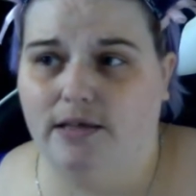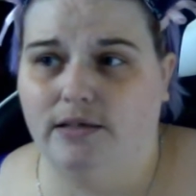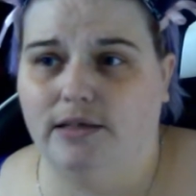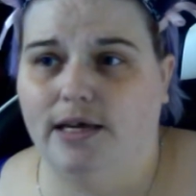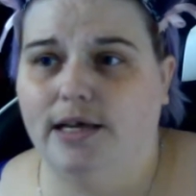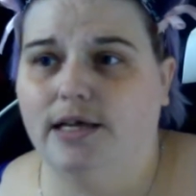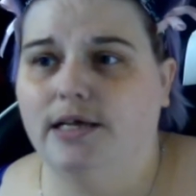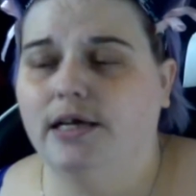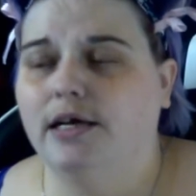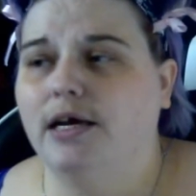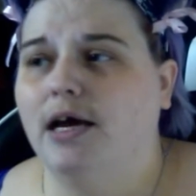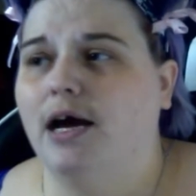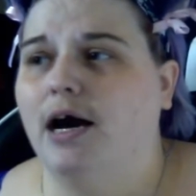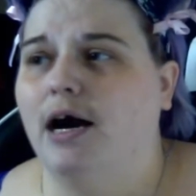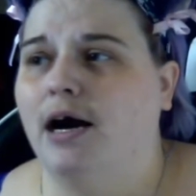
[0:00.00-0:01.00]
Like,
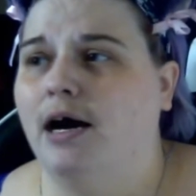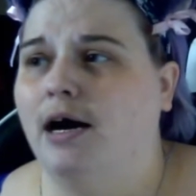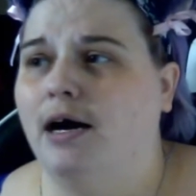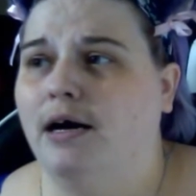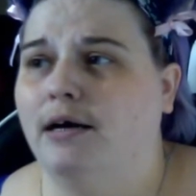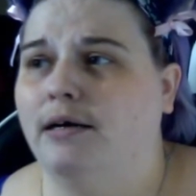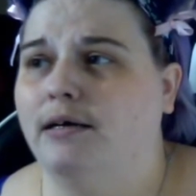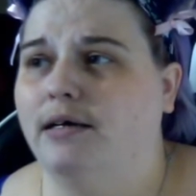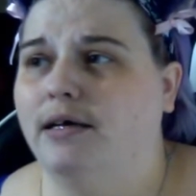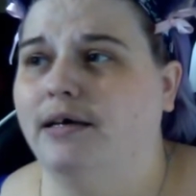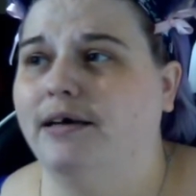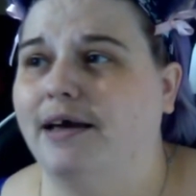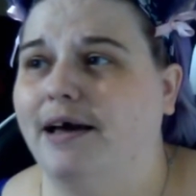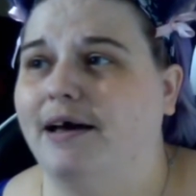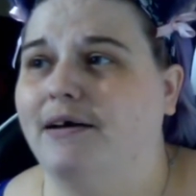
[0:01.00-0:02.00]

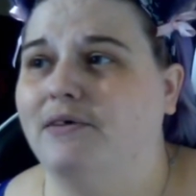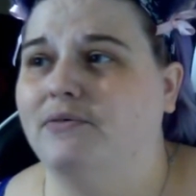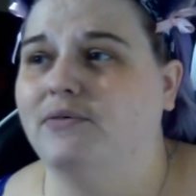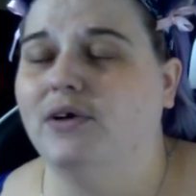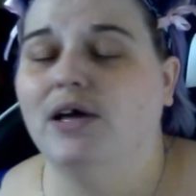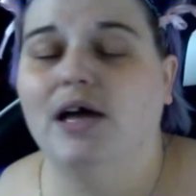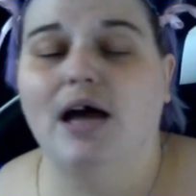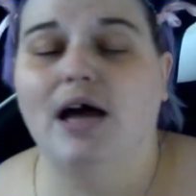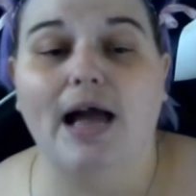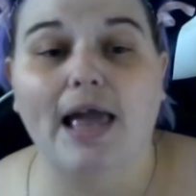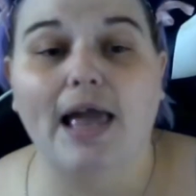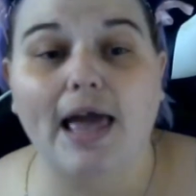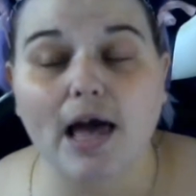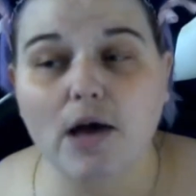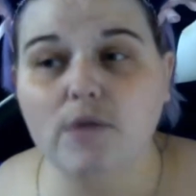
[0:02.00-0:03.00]
yeah, I
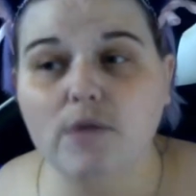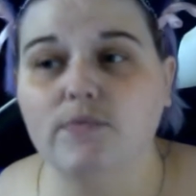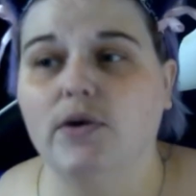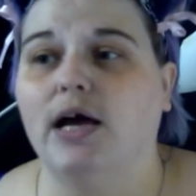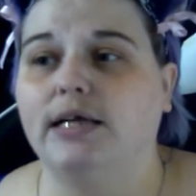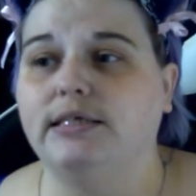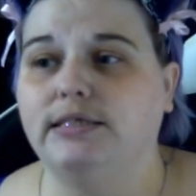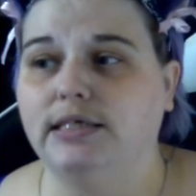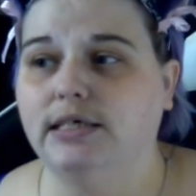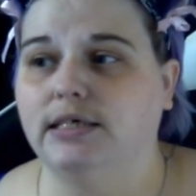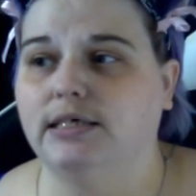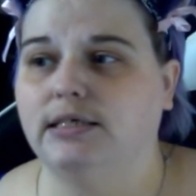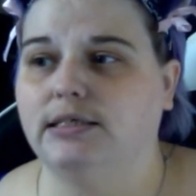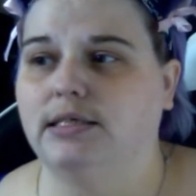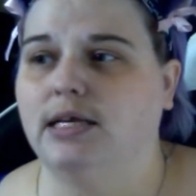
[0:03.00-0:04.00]
have
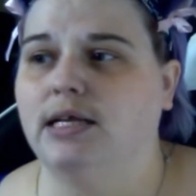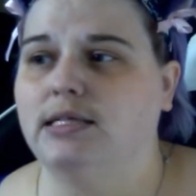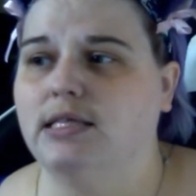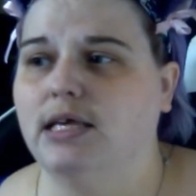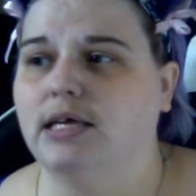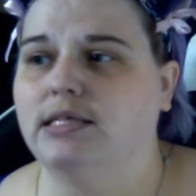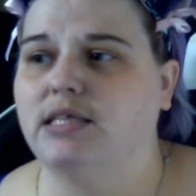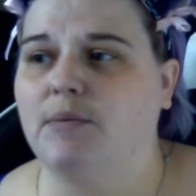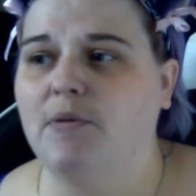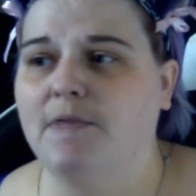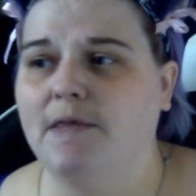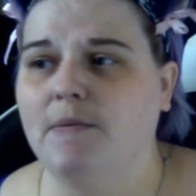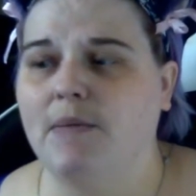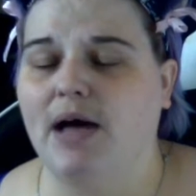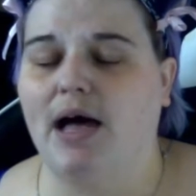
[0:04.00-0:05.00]
ideas, and it's like some of
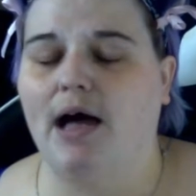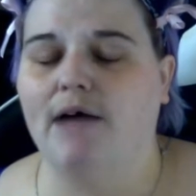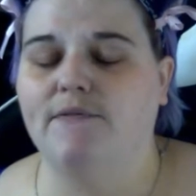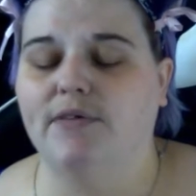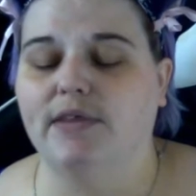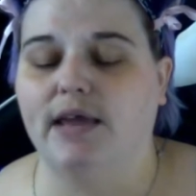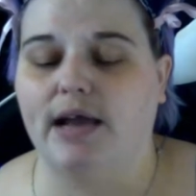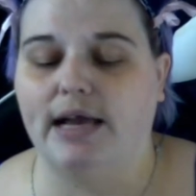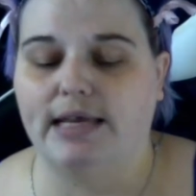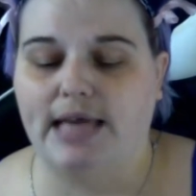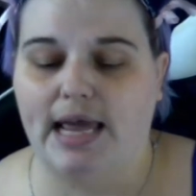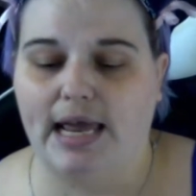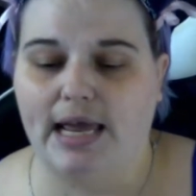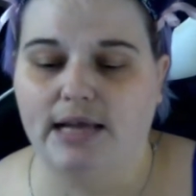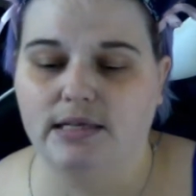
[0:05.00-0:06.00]
them I feel like I
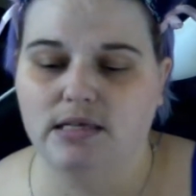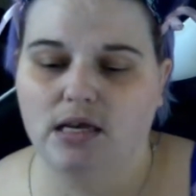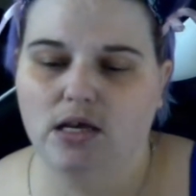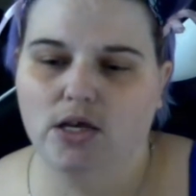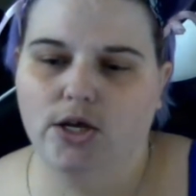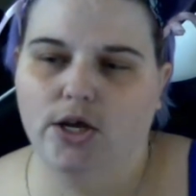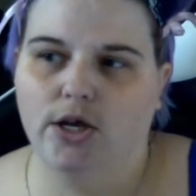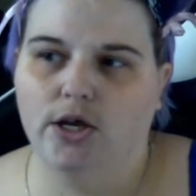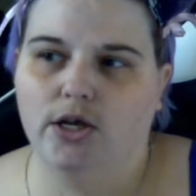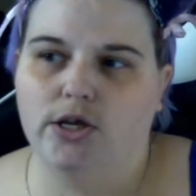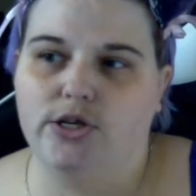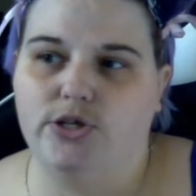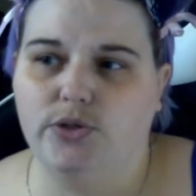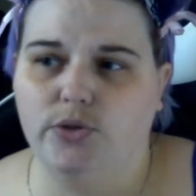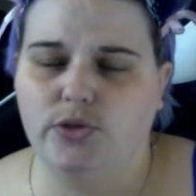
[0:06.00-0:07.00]
can't
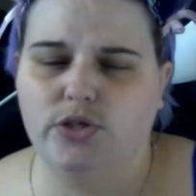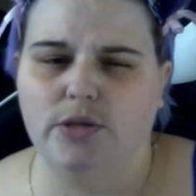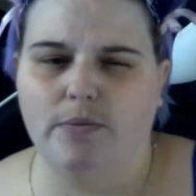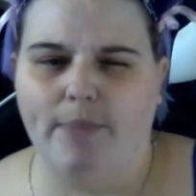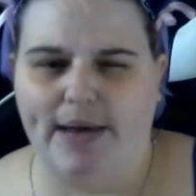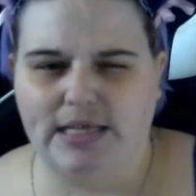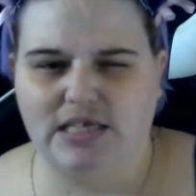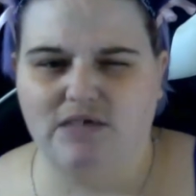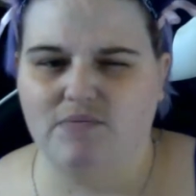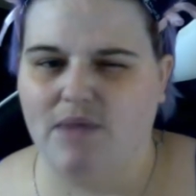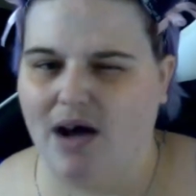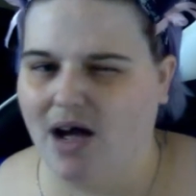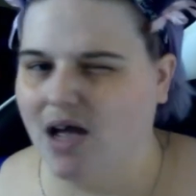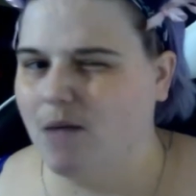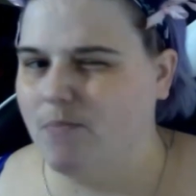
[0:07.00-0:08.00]
do to the best of
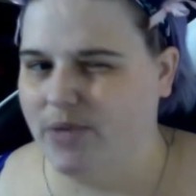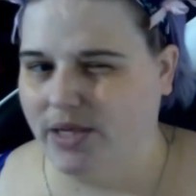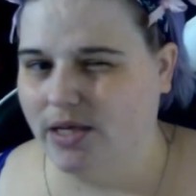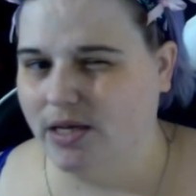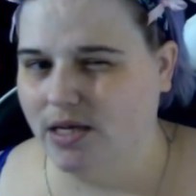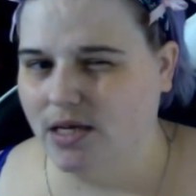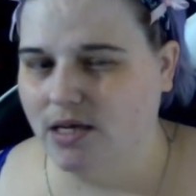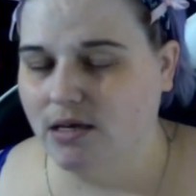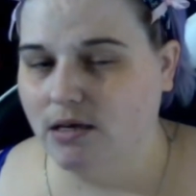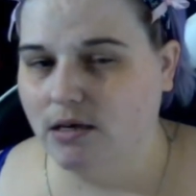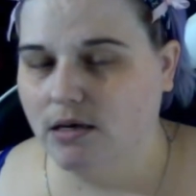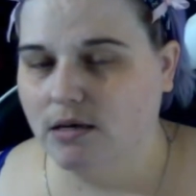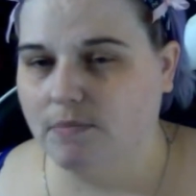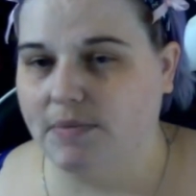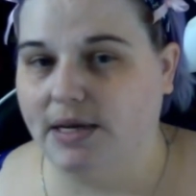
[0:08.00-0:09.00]
my ability
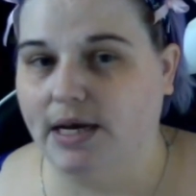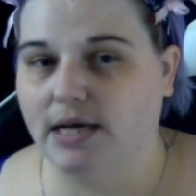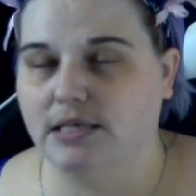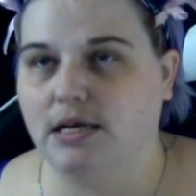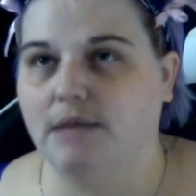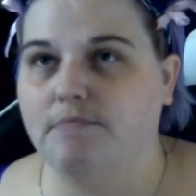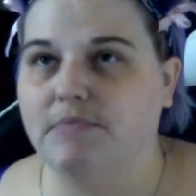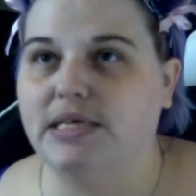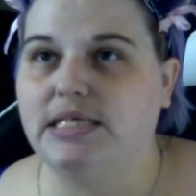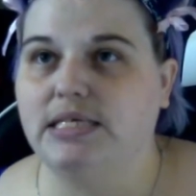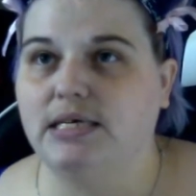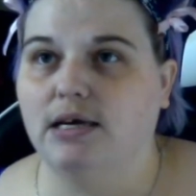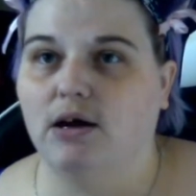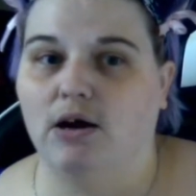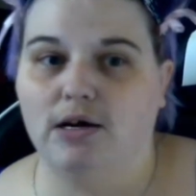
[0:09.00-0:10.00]
because I'm
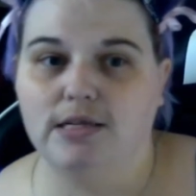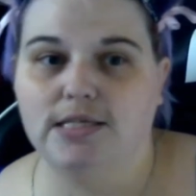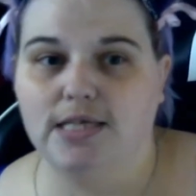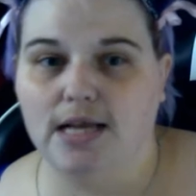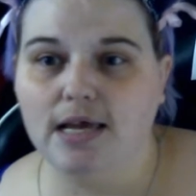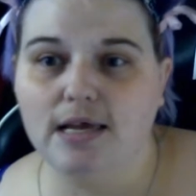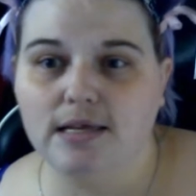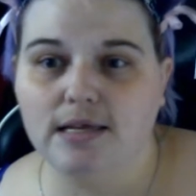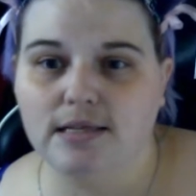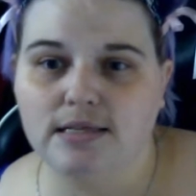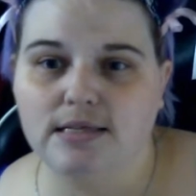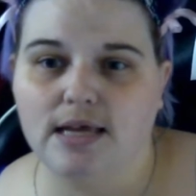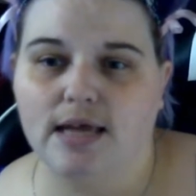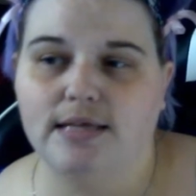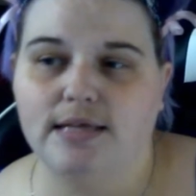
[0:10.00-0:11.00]
missing odds and
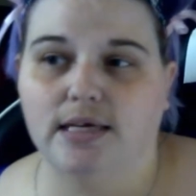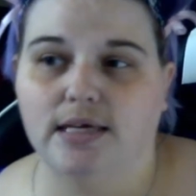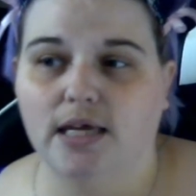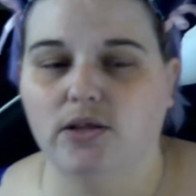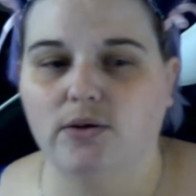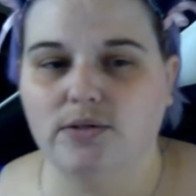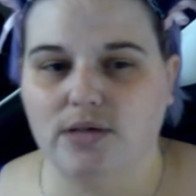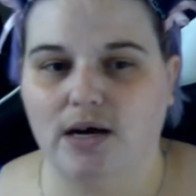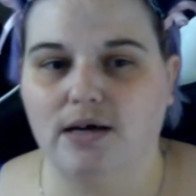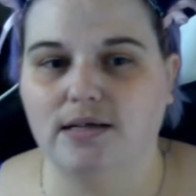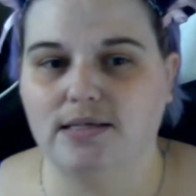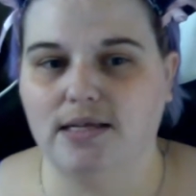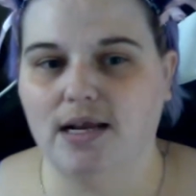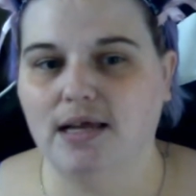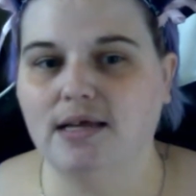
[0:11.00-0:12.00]
ends, and to get those
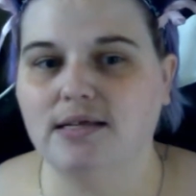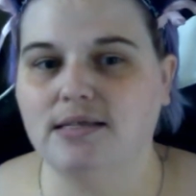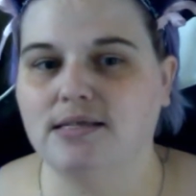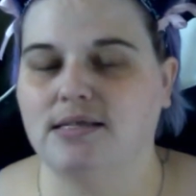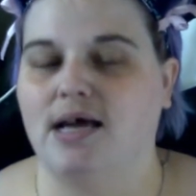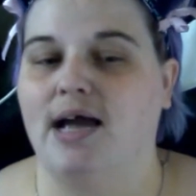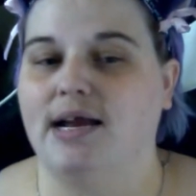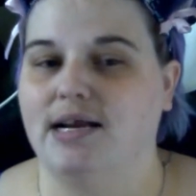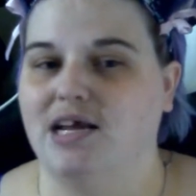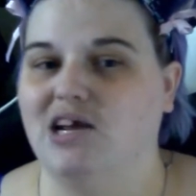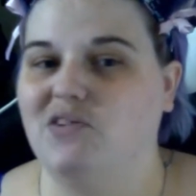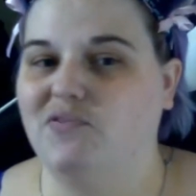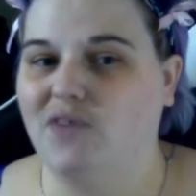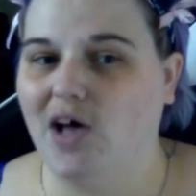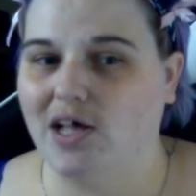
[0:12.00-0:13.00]
odds and ends, I need
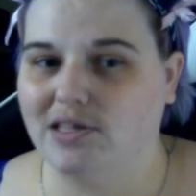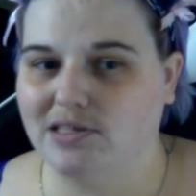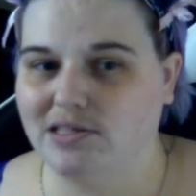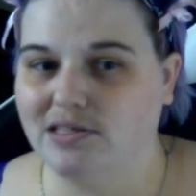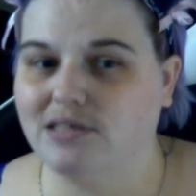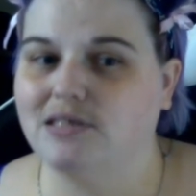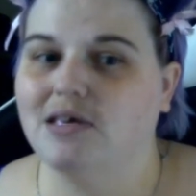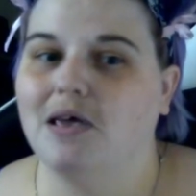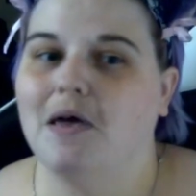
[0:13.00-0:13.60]
funds.